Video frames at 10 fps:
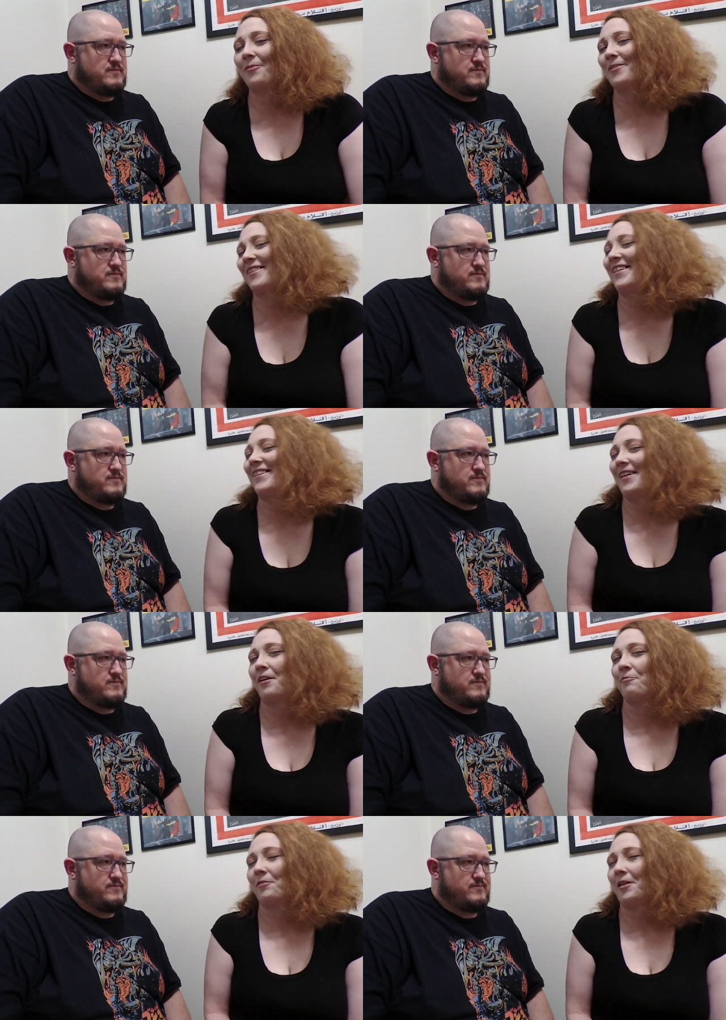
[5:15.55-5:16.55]
Speaker 1: it was neat to
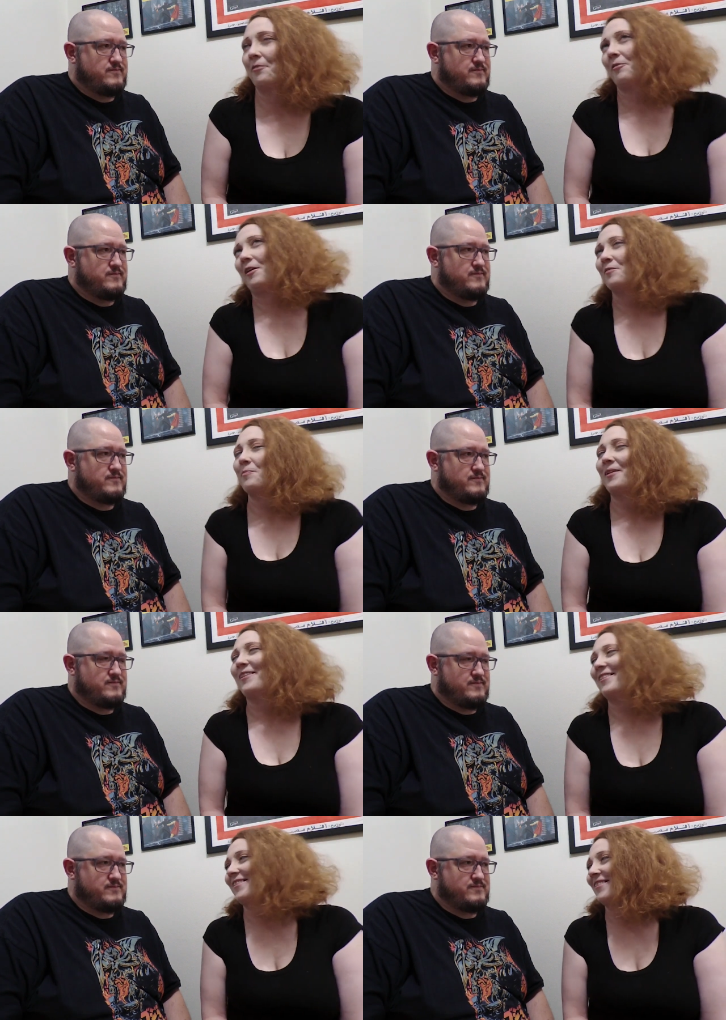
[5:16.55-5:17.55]
have like Grand
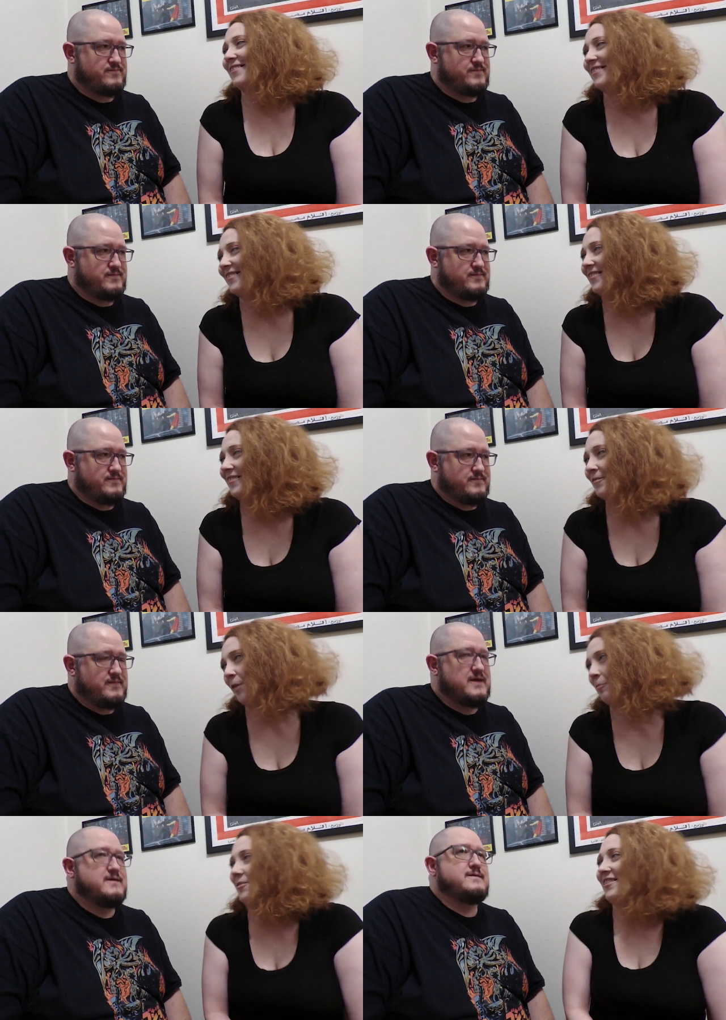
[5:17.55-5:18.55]
Peanuts
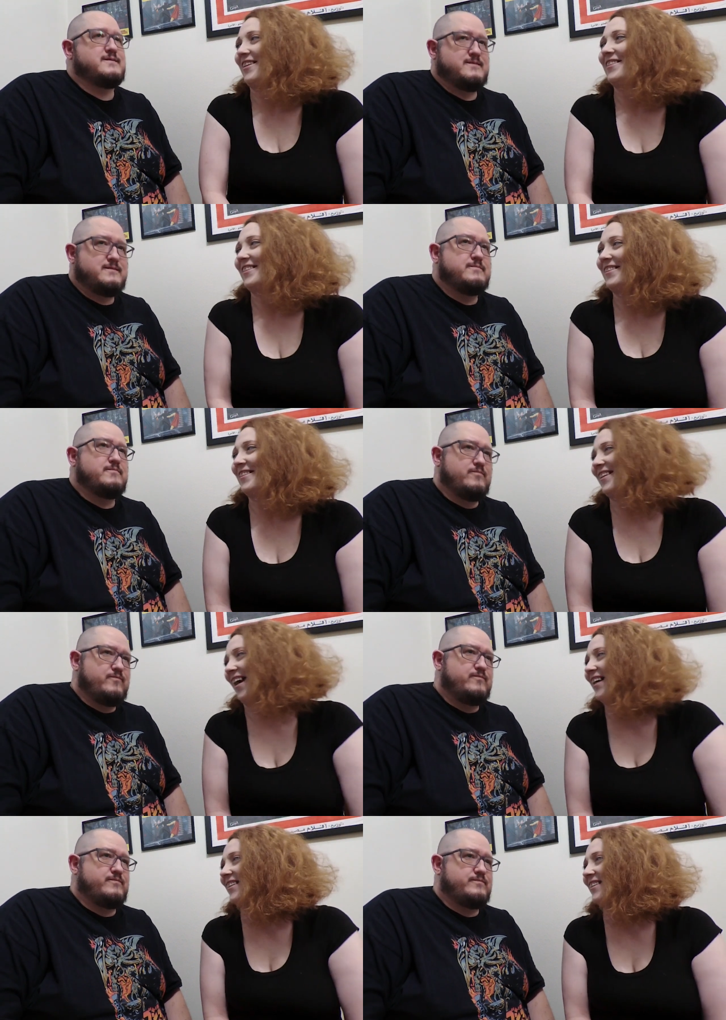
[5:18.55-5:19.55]
representing
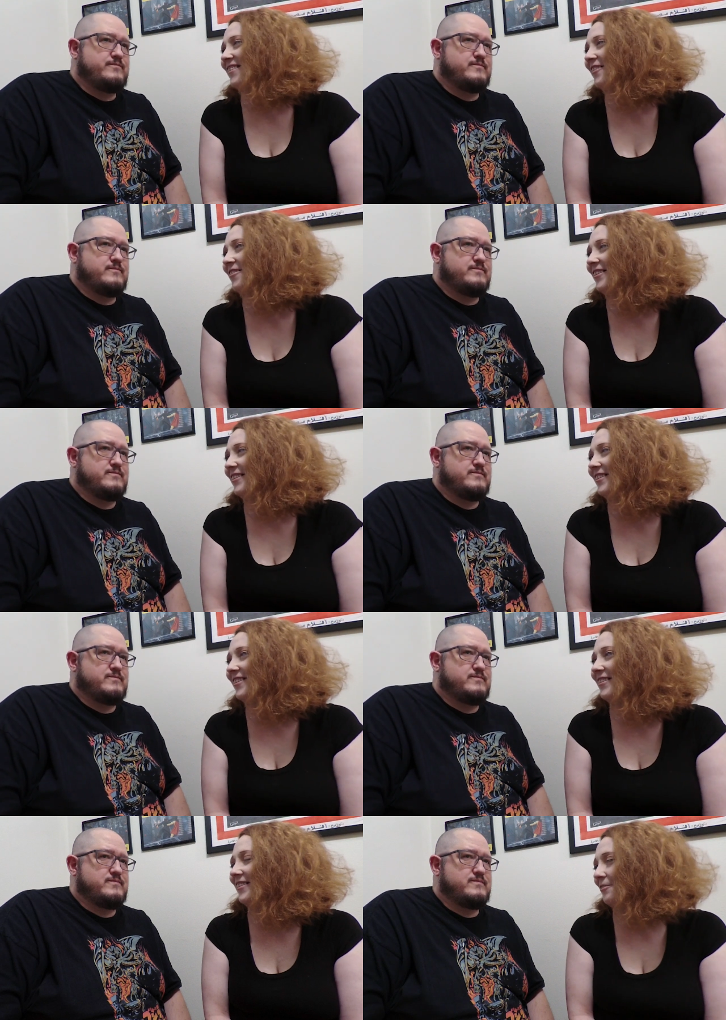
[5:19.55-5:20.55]
that, you know, in,
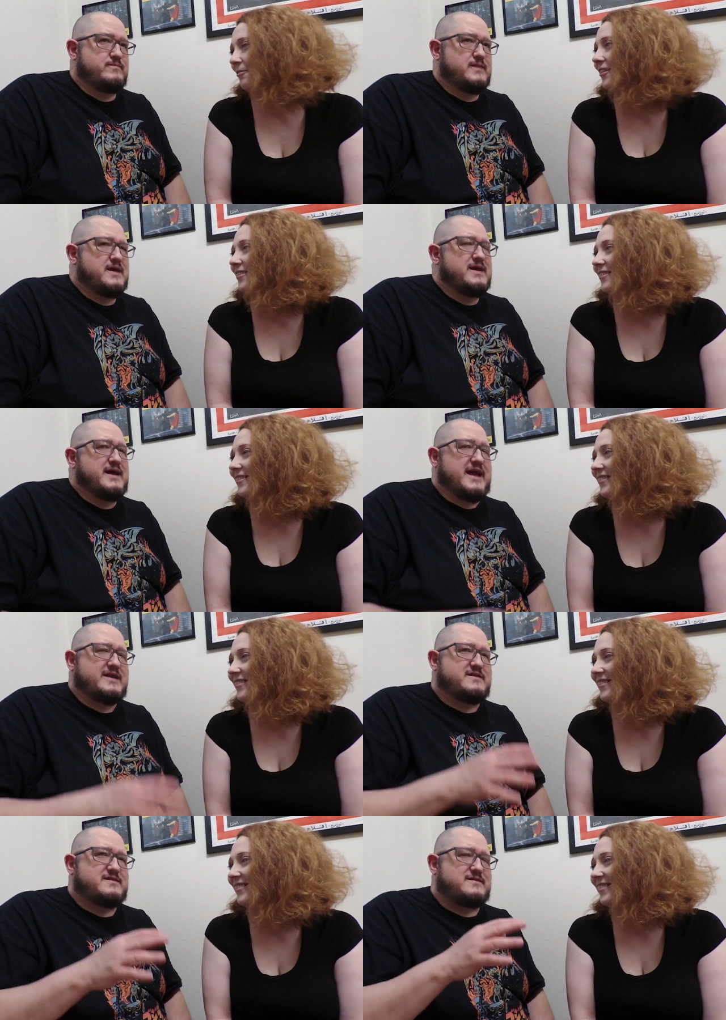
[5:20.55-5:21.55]
in this one.
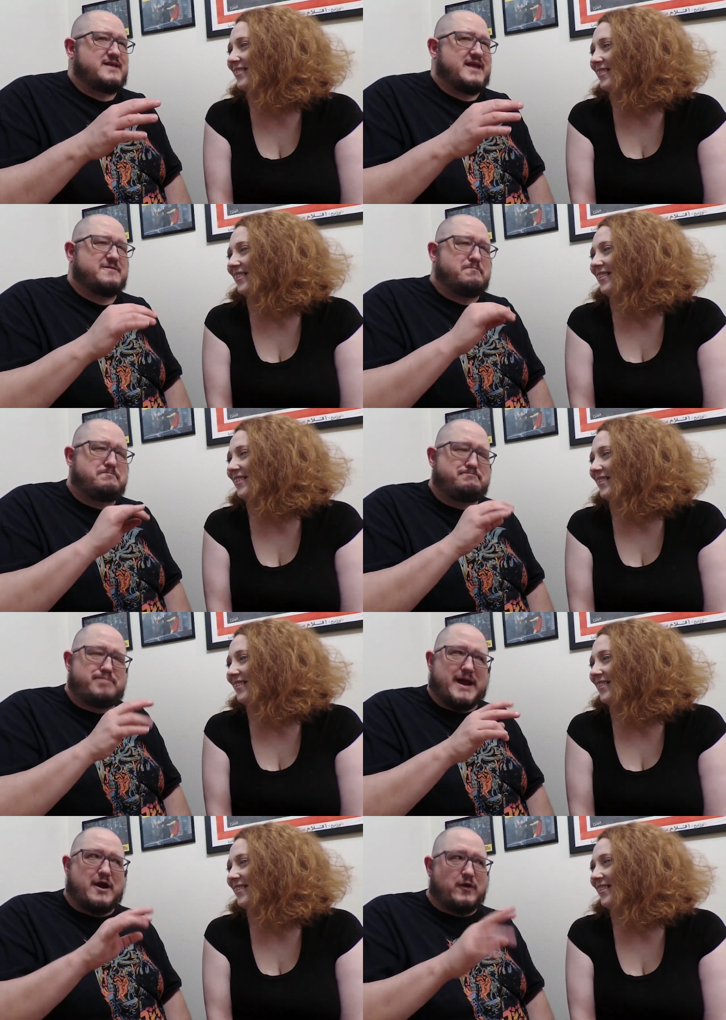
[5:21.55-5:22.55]
Speaker 2: It is
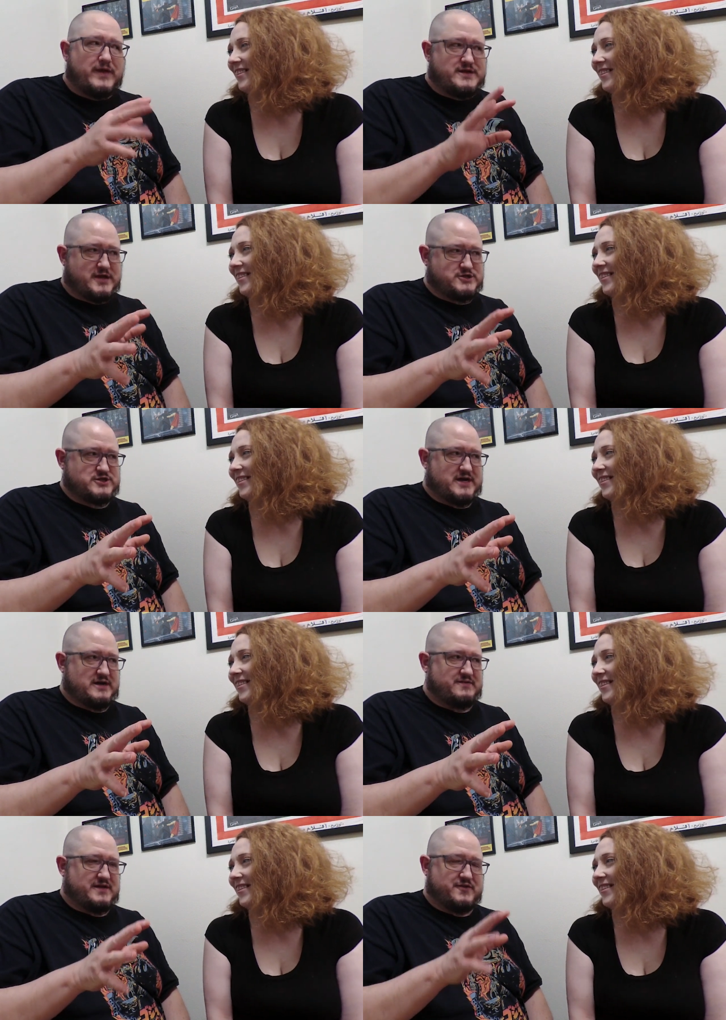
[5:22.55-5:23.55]
barely touched
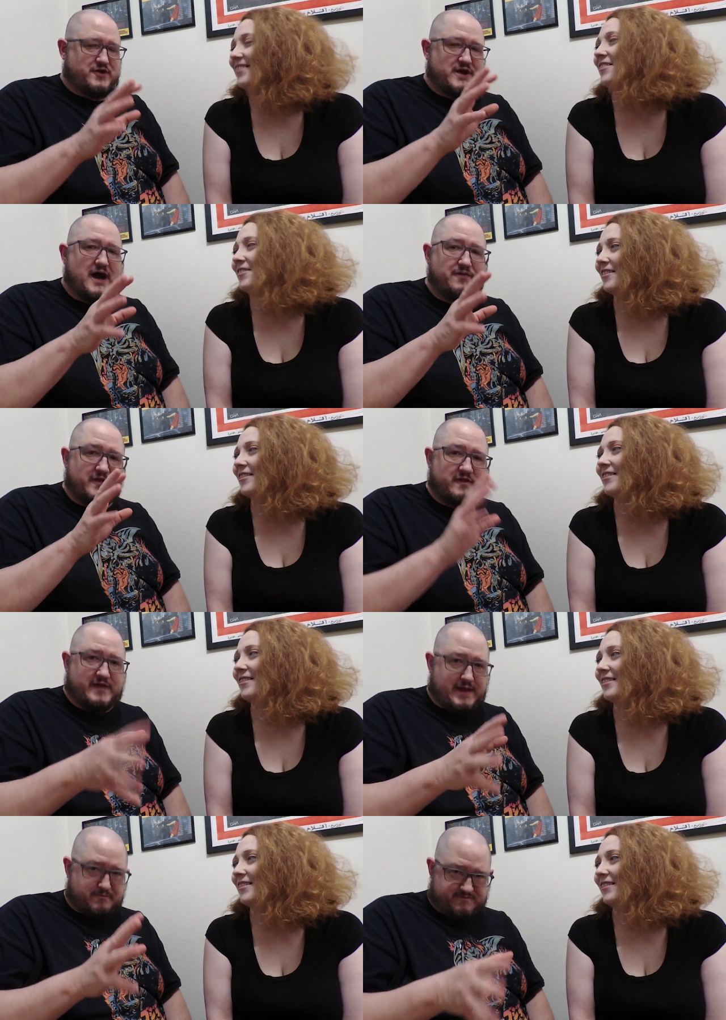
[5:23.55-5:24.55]
on that they're not the
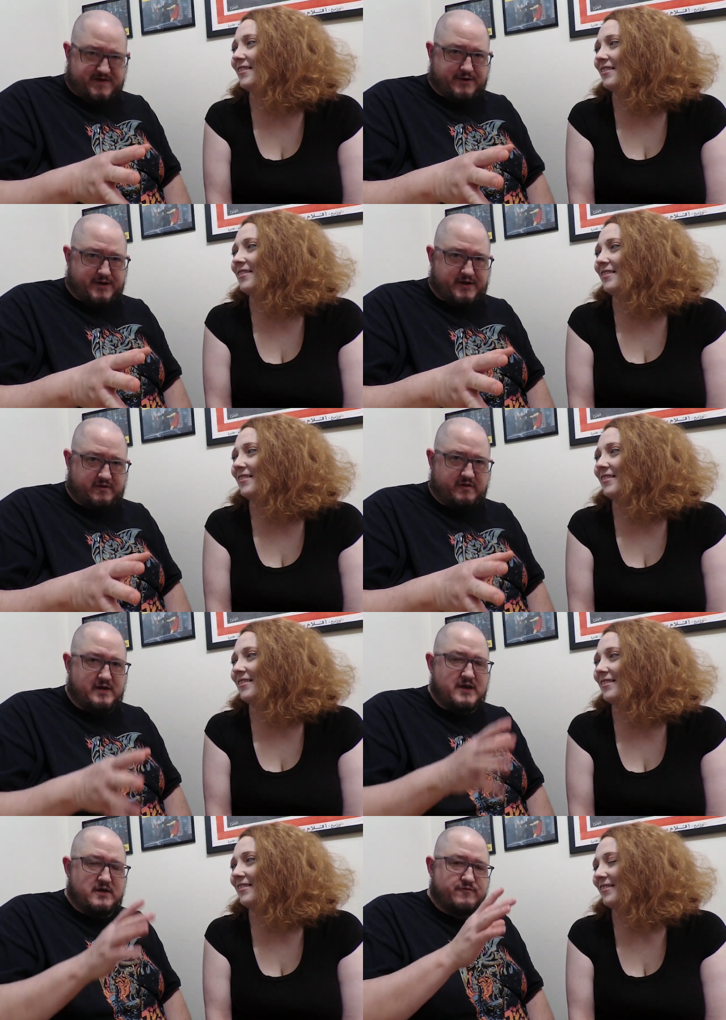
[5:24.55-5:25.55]
same
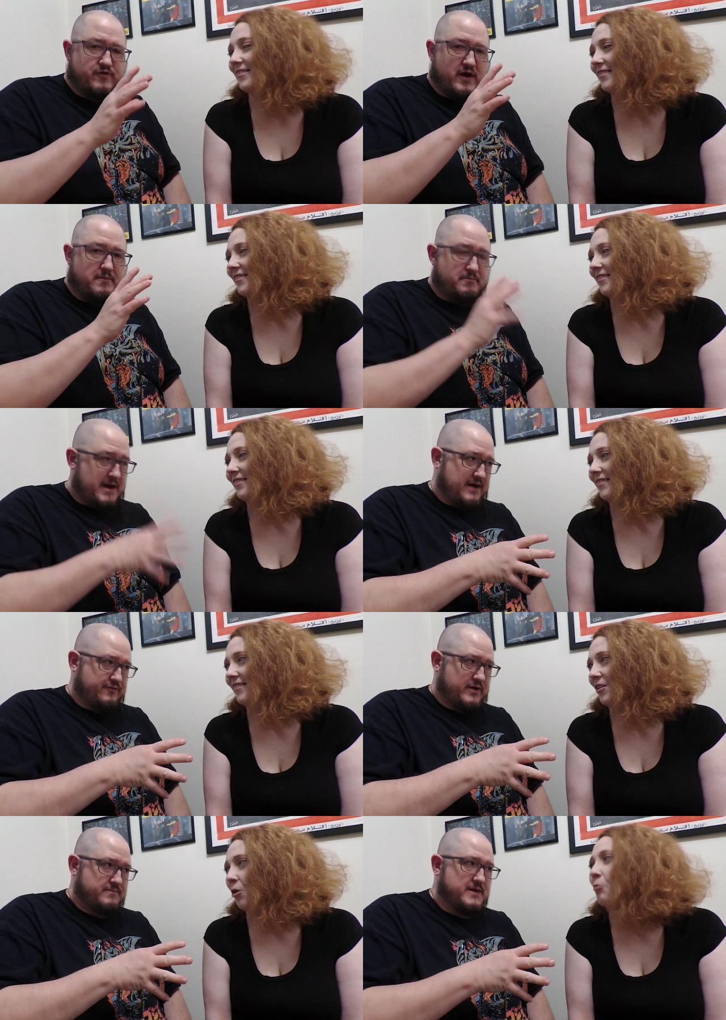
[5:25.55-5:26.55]
fairies from
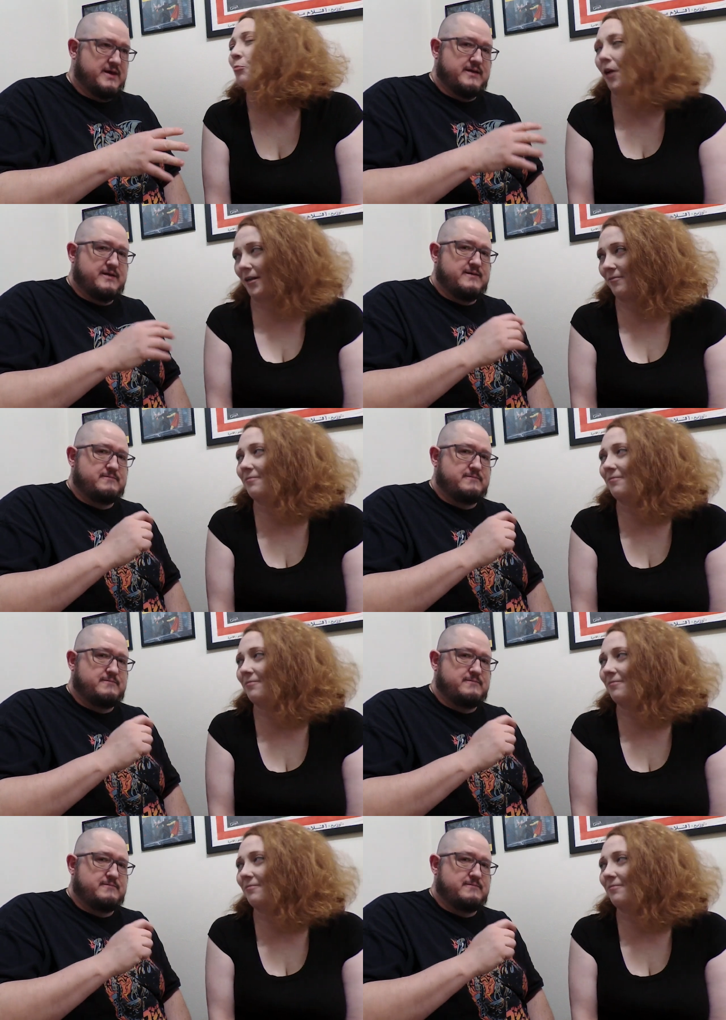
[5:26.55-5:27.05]
Mothra. Right.